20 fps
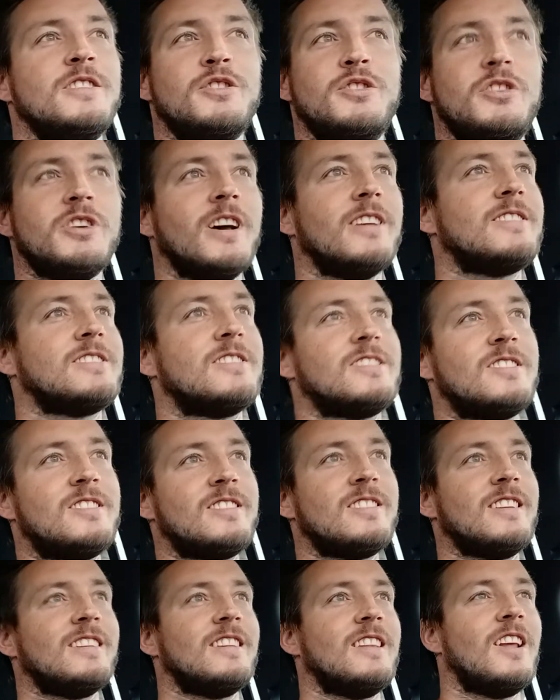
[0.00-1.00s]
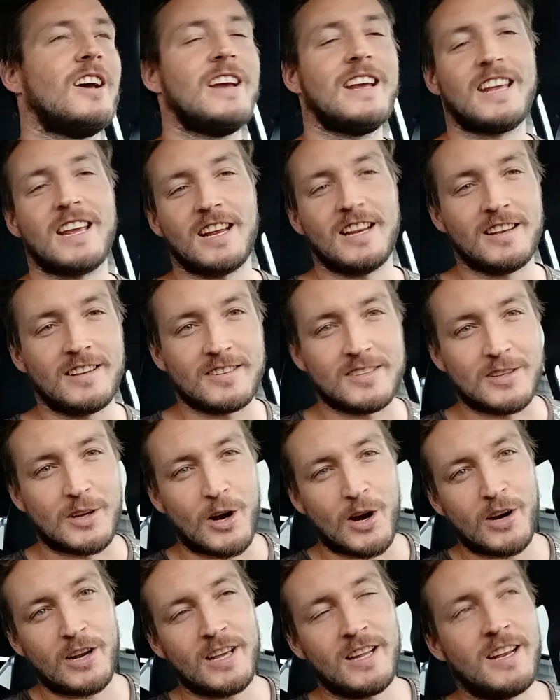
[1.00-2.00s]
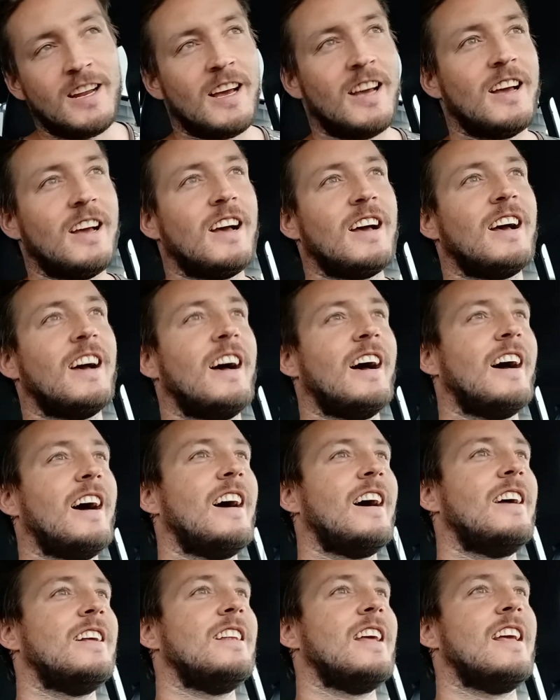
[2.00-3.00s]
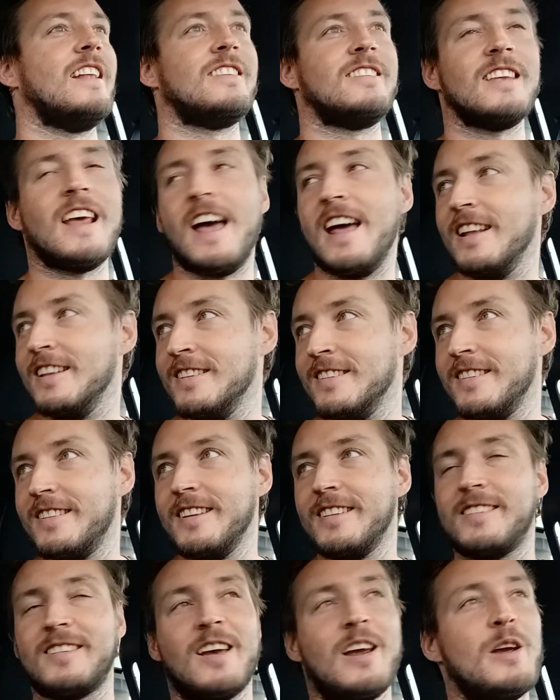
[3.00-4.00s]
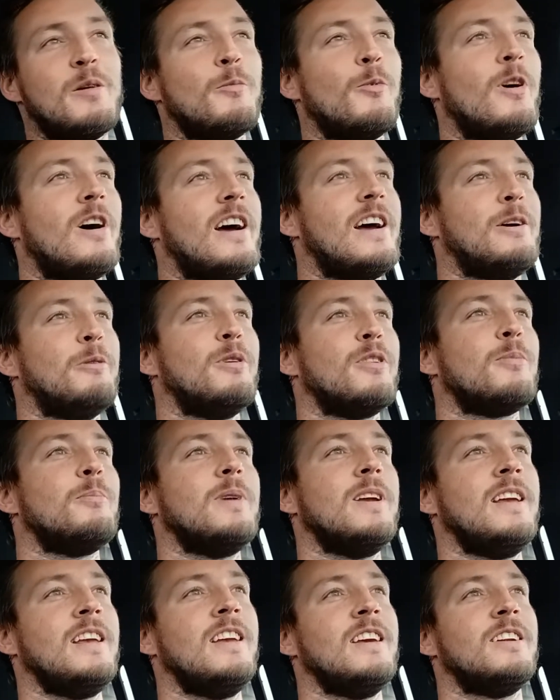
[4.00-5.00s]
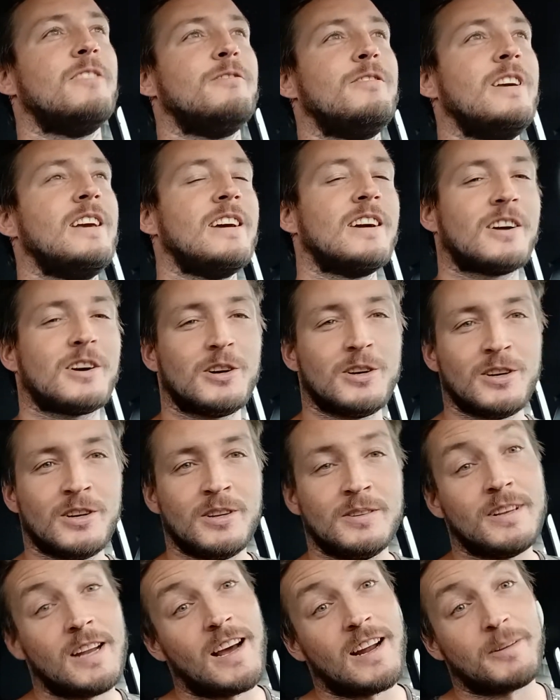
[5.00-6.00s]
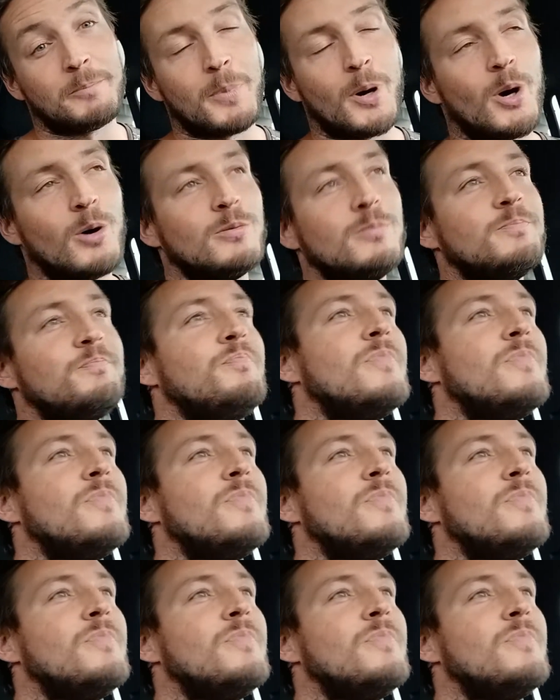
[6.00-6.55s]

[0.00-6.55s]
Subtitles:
just like it started, it ends the same way with me in a vehicle, not a boat,